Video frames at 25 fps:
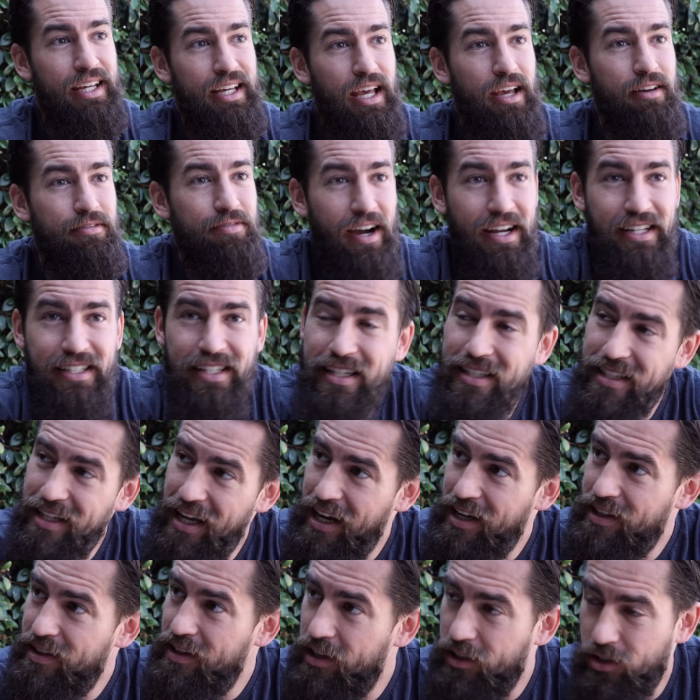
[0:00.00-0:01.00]
If I
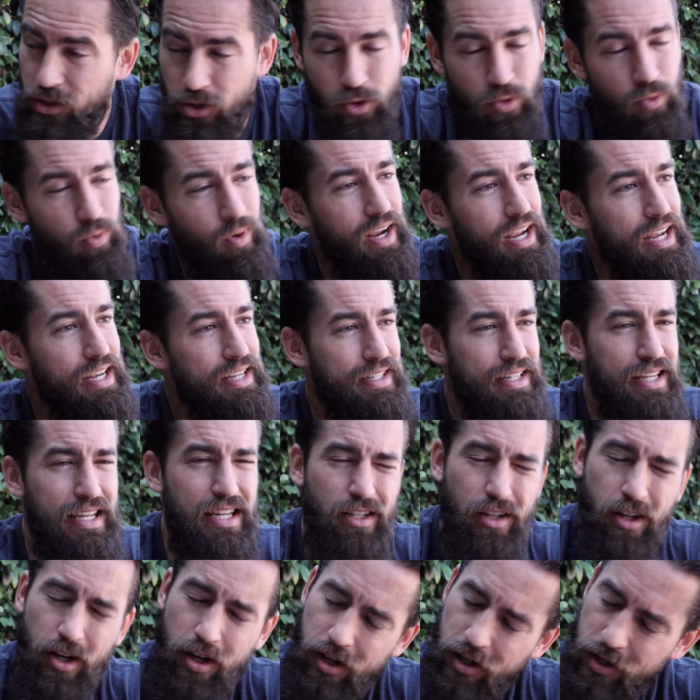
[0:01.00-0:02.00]
design this crazy,
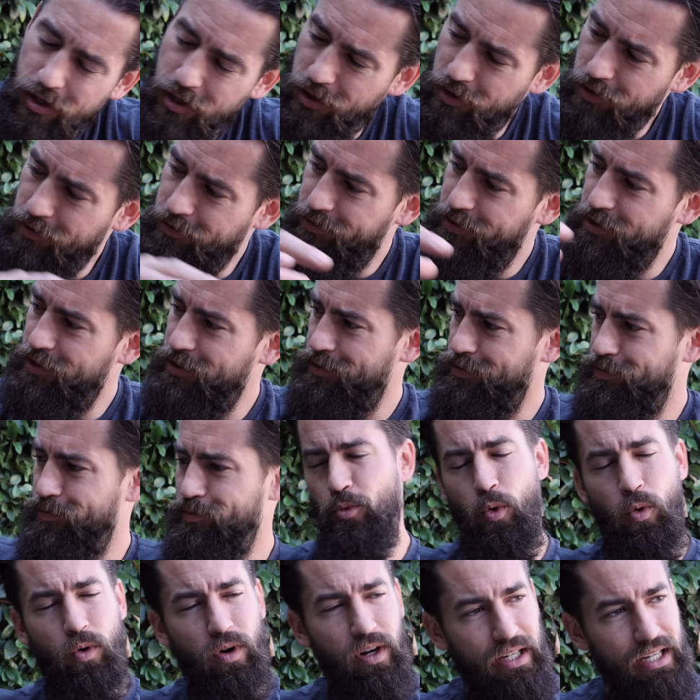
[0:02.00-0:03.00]
curved,
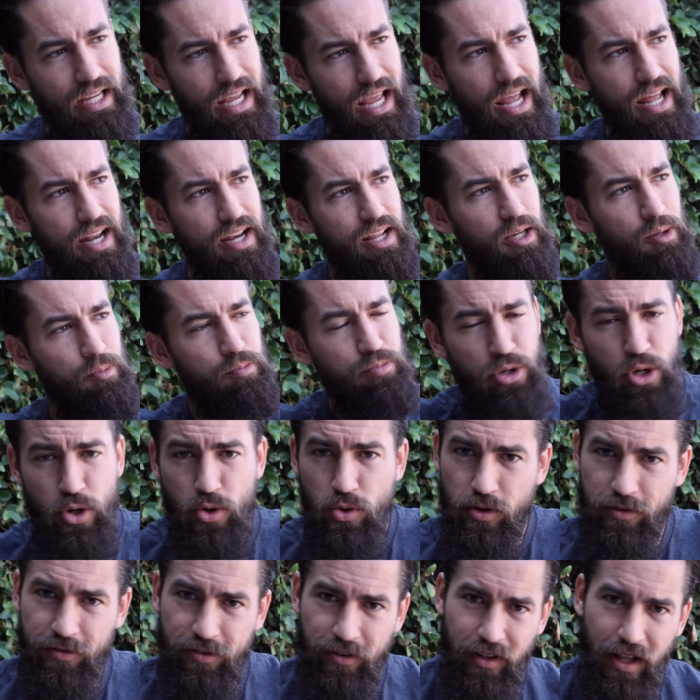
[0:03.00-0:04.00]
organic,
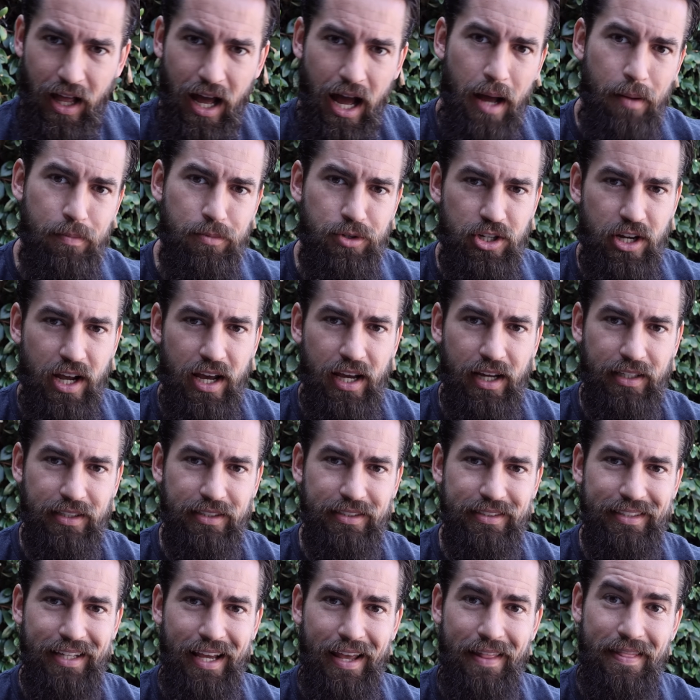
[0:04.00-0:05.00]
beautiful
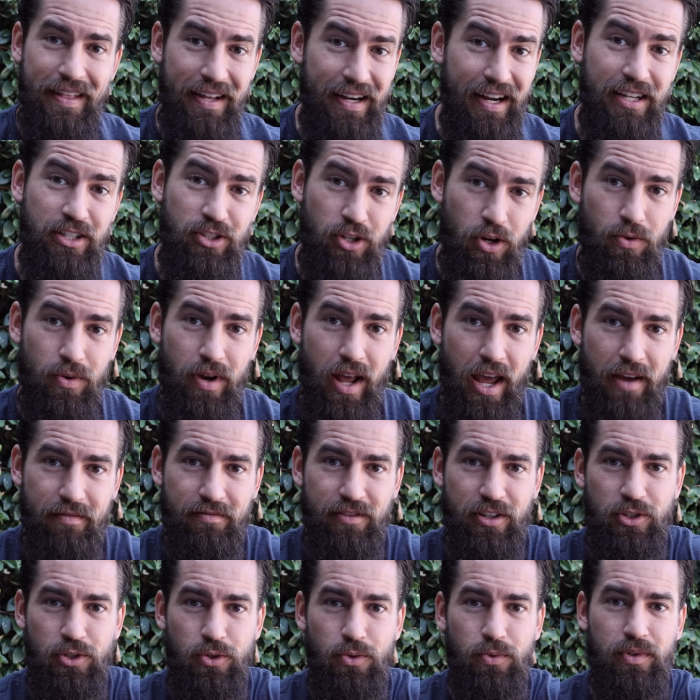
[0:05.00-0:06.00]
object, and then I don't have
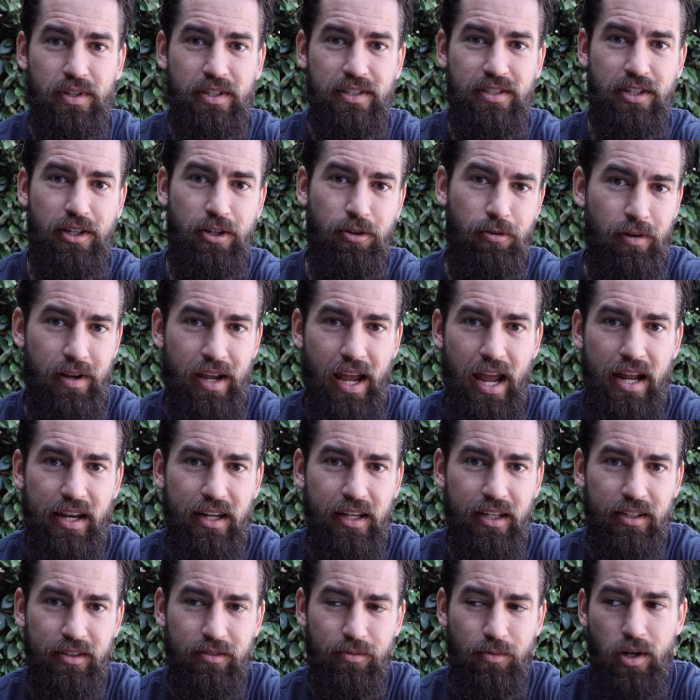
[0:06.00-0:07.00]
the tooling to create
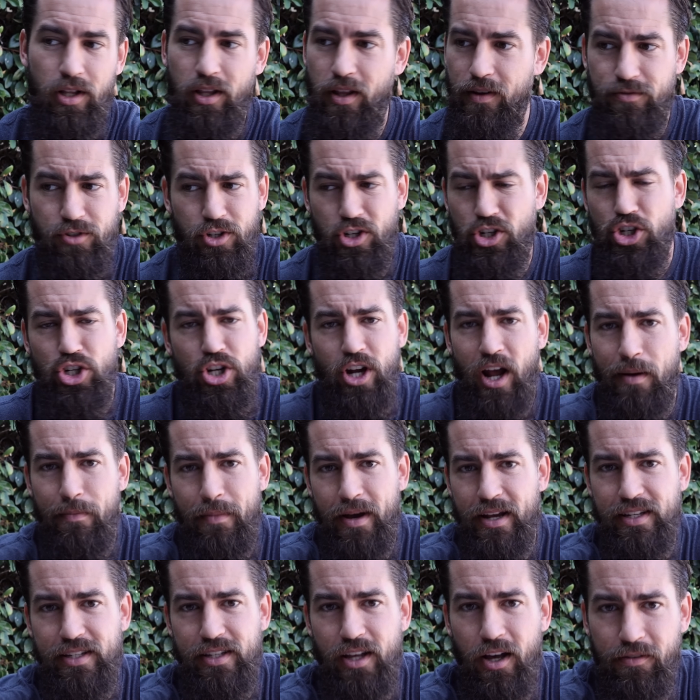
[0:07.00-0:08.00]
it, well, I've just shot
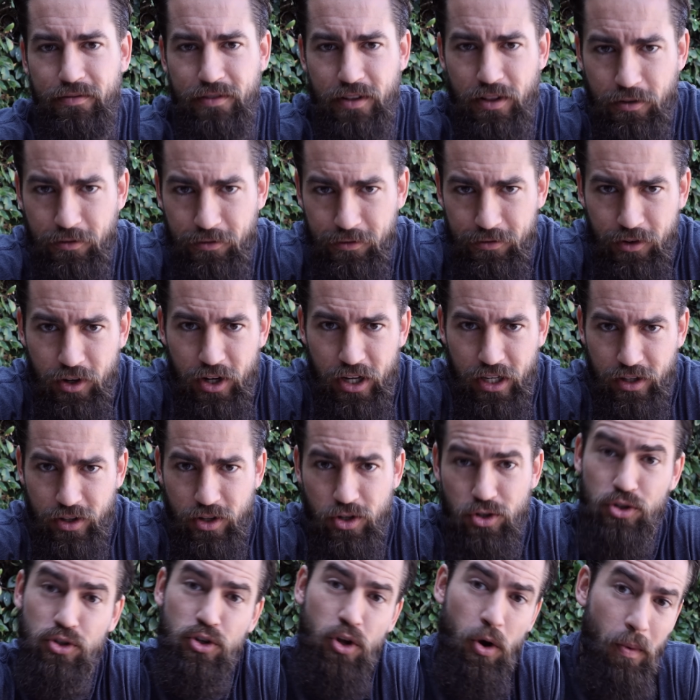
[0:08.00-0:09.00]
myself in the foot.
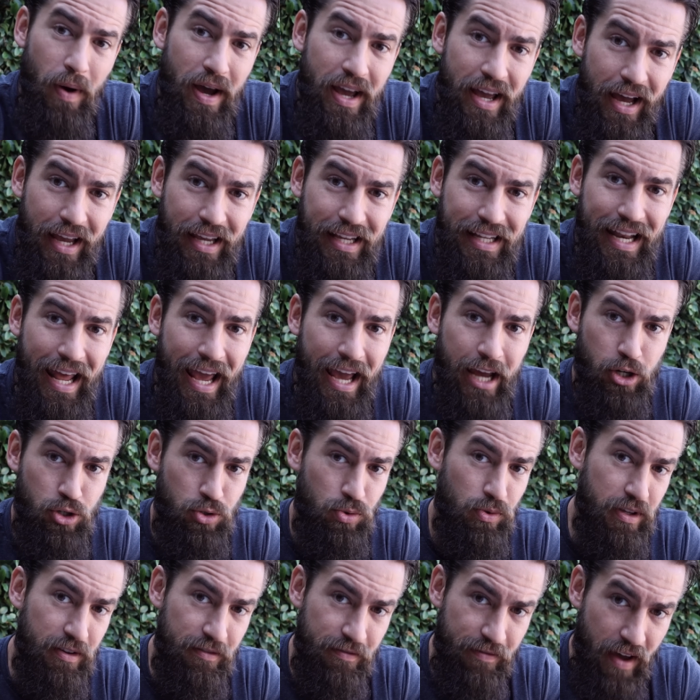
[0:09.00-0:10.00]
There's no way I can
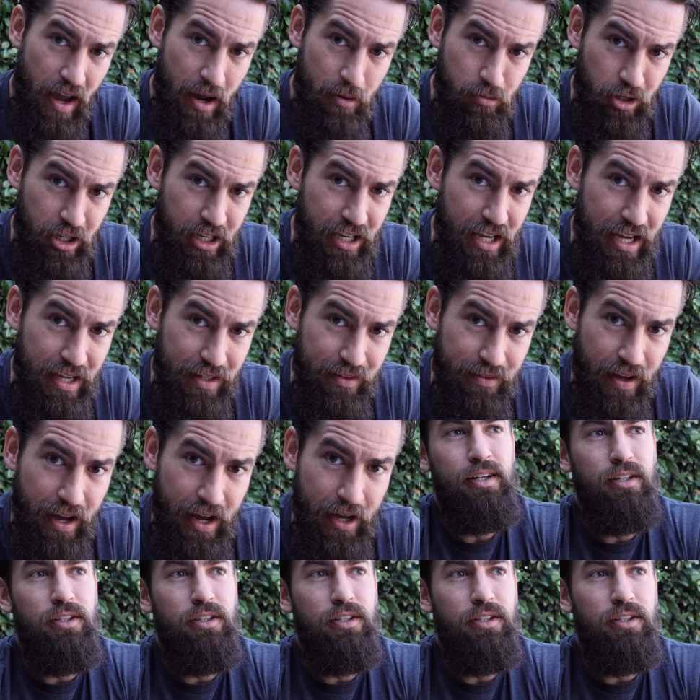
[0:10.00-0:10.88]
actually fabricate that.